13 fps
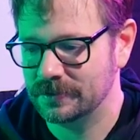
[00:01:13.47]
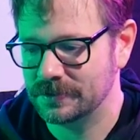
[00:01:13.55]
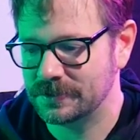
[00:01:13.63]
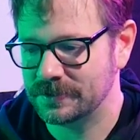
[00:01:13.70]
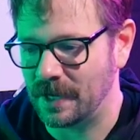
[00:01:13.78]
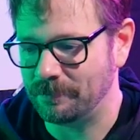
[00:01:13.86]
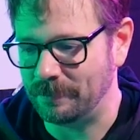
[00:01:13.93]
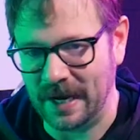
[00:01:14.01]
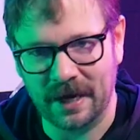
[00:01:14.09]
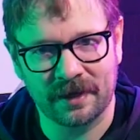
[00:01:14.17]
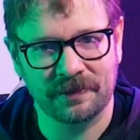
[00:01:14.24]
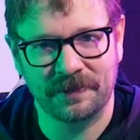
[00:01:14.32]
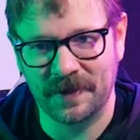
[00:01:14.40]
step
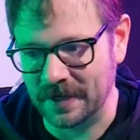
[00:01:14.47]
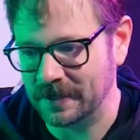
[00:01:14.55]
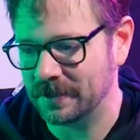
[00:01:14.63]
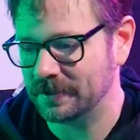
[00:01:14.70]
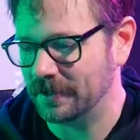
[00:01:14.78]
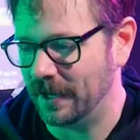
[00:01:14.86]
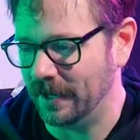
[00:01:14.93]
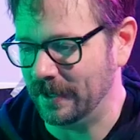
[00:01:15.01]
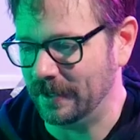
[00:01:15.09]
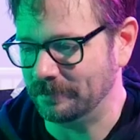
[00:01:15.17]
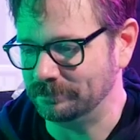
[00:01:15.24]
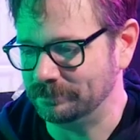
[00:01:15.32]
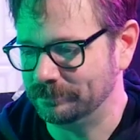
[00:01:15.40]
back, think,
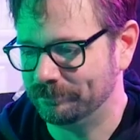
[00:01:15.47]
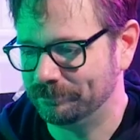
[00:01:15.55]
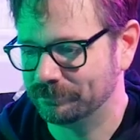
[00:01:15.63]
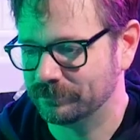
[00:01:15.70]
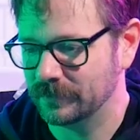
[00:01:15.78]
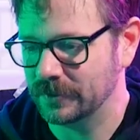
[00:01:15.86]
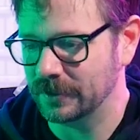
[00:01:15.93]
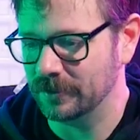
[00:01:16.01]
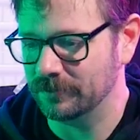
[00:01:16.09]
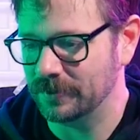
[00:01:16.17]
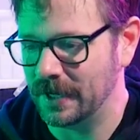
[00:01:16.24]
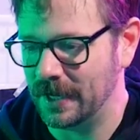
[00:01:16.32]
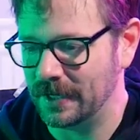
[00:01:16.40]

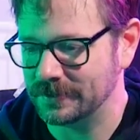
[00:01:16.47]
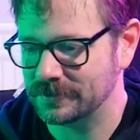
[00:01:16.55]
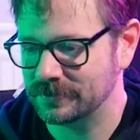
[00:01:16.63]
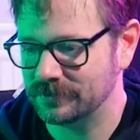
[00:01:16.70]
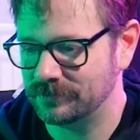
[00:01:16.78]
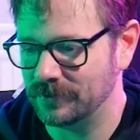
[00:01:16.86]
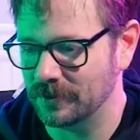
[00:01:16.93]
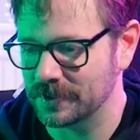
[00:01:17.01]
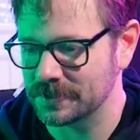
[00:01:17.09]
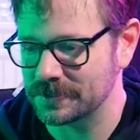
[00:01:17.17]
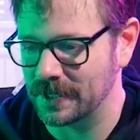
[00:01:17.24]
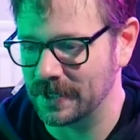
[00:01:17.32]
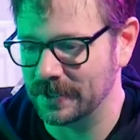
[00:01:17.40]
not
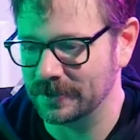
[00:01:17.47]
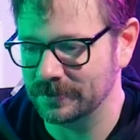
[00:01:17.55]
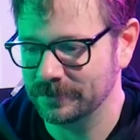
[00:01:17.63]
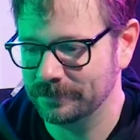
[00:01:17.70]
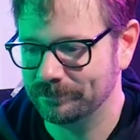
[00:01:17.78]
focus on